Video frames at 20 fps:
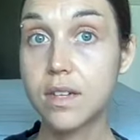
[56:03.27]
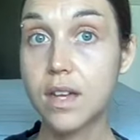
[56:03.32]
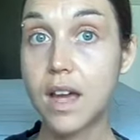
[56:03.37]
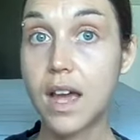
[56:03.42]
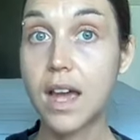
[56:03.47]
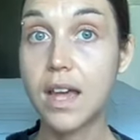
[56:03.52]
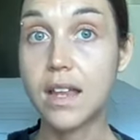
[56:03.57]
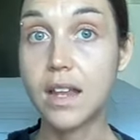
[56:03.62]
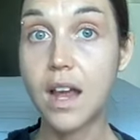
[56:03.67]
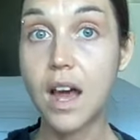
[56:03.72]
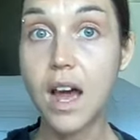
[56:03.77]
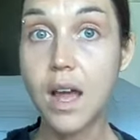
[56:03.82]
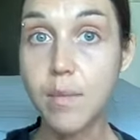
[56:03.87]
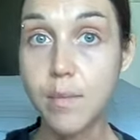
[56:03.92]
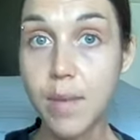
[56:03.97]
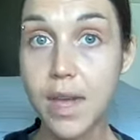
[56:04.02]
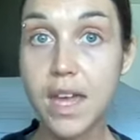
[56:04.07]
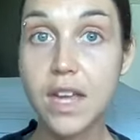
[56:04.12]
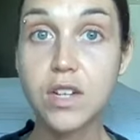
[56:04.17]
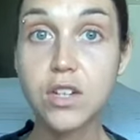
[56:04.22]
And I
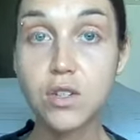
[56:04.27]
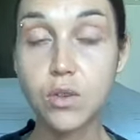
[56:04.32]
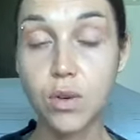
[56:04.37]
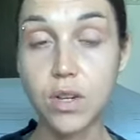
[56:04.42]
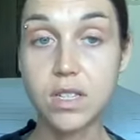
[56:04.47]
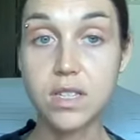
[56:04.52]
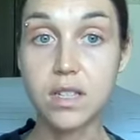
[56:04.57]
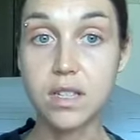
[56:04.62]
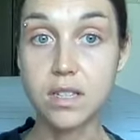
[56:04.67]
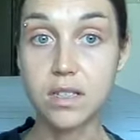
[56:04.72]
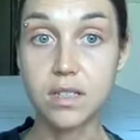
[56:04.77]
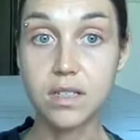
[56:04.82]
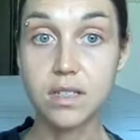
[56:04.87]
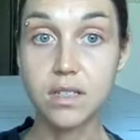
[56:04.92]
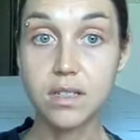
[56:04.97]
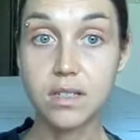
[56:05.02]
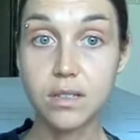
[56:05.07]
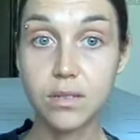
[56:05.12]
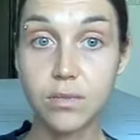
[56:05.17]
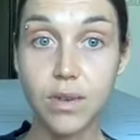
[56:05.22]
made choices,
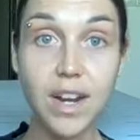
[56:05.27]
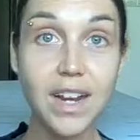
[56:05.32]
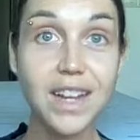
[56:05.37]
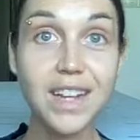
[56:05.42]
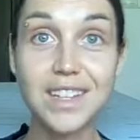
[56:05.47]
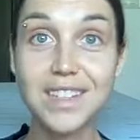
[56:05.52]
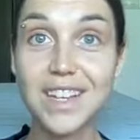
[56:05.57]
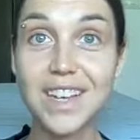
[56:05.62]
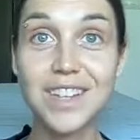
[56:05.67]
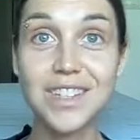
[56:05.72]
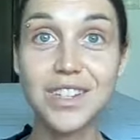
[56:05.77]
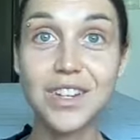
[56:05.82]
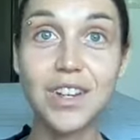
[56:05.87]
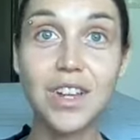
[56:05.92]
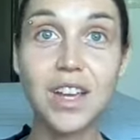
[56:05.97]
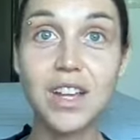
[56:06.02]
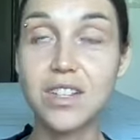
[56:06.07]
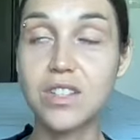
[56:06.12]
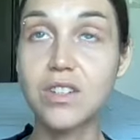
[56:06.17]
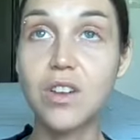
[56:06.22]
right? It's it's
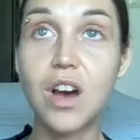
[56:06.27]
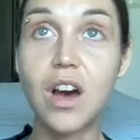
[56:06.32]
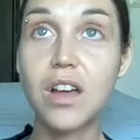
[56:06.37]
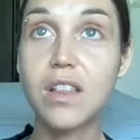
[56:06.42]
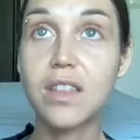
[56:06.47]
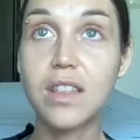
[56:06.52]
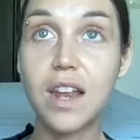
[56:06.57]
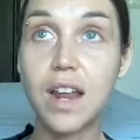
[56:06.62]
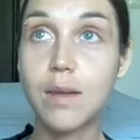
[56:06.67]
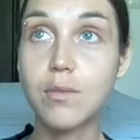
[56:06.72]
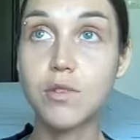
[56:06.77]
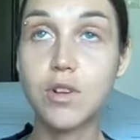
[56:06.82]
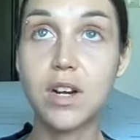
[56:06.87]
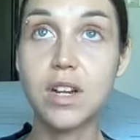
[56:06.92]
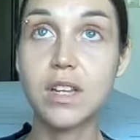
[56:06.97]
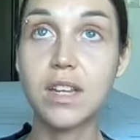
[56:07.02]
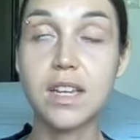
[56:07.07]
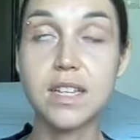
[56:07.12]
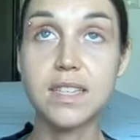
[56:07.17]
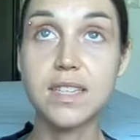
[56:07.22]
it's not that I'm trying
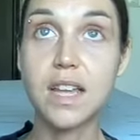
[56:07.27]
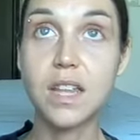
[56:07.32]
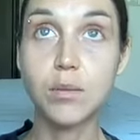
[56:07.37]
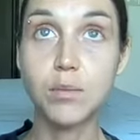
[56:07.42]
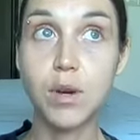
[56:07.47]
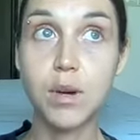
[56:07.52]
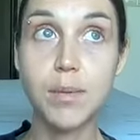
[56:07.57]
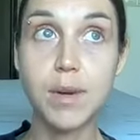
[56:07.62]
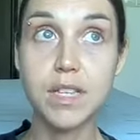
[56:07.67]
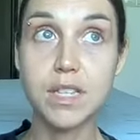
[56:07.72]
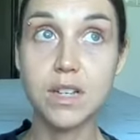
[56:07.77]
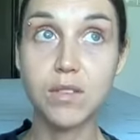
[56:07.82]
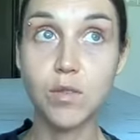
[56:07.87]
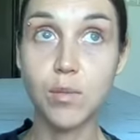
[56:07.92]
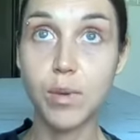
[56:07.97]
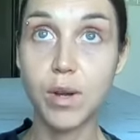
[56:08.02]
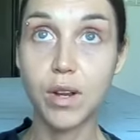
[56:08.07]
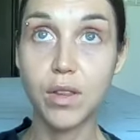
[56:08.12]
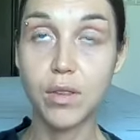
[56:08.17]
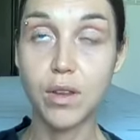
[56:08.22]
to like celebrate myself
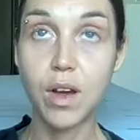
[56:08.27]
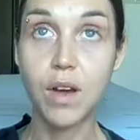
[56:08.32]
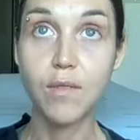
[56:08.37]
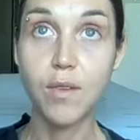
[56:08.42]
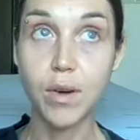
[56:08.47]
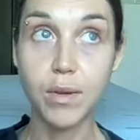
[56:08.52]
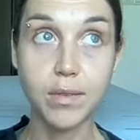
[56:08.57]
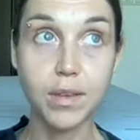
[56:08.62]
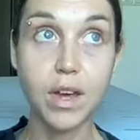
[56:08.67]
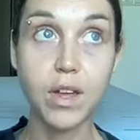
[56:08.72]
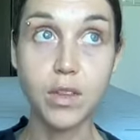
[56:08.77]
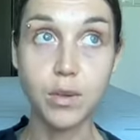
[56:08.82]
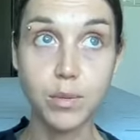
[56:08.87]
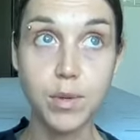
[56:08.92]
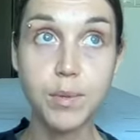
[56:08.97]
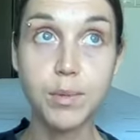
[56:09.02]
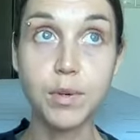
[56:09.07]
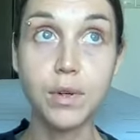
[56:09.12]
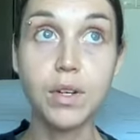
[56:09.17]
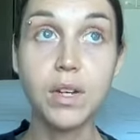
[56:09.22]
about about other
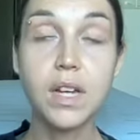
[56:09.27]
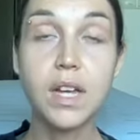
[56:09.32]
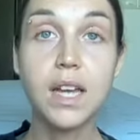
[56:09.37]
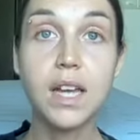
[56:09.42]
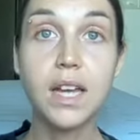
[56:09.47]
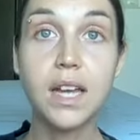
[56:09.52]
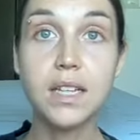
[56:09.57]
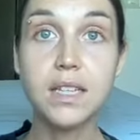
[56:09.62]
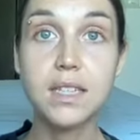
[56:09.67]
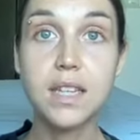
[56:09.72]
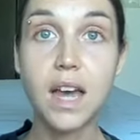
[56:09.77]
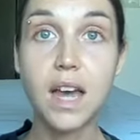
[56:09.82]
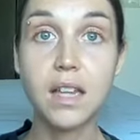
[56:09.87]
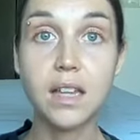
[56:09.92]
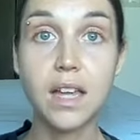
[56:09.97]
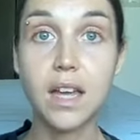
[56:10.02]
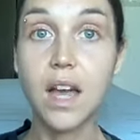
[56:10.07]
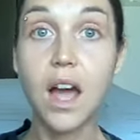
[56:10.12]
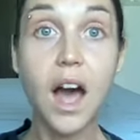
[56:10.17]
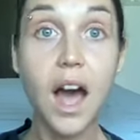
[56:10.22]
people. It's that
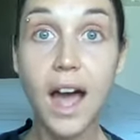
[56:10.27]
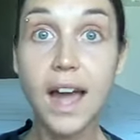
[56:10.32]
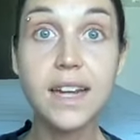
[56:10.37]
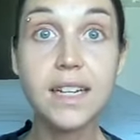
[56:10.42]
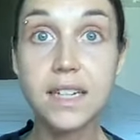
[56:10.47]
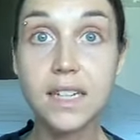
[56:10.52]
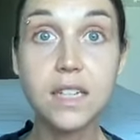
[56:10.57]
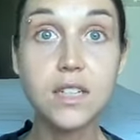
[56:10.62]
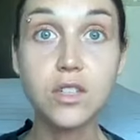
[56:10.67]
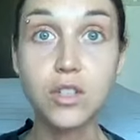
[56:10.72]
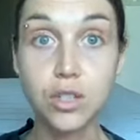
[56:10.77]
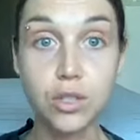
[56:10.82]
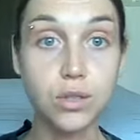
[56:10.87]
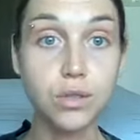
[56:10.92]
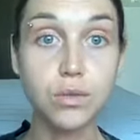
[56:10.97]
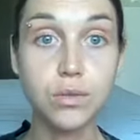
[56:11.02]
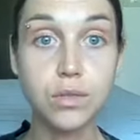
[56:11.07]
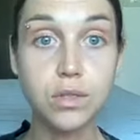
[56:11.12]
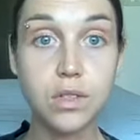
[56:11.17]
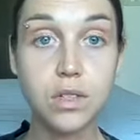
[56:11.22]
like I did
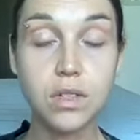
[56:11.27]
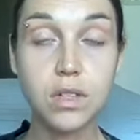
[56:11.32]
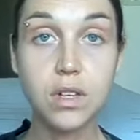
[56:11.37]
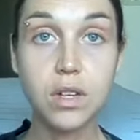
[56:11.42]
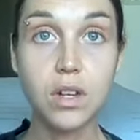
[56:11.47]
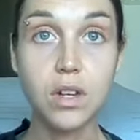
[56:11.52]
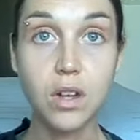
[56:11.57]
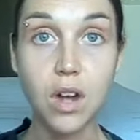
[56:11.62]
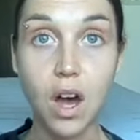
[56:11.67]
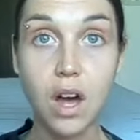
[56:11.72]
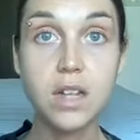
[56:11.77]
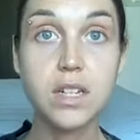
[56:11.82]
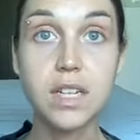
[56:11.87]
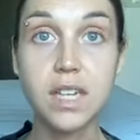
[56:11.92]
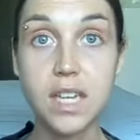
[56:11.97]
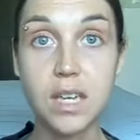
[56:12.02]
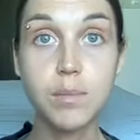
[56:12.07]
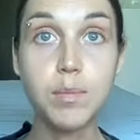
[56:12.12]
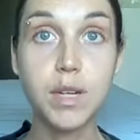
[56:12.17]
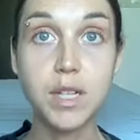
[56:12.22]
choose not to
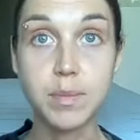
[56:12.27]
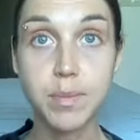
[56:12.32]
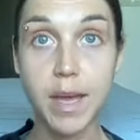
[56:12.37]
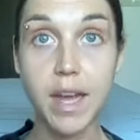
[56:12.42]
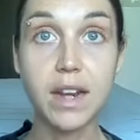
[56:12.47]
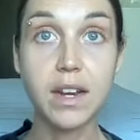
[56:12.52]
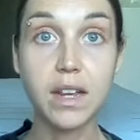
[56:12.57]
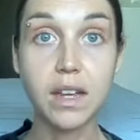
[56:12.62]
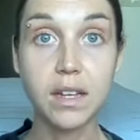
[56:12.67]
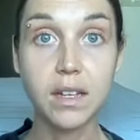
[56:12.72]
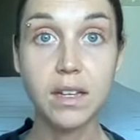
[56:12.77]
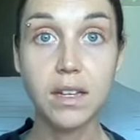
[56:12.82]
keep expanding.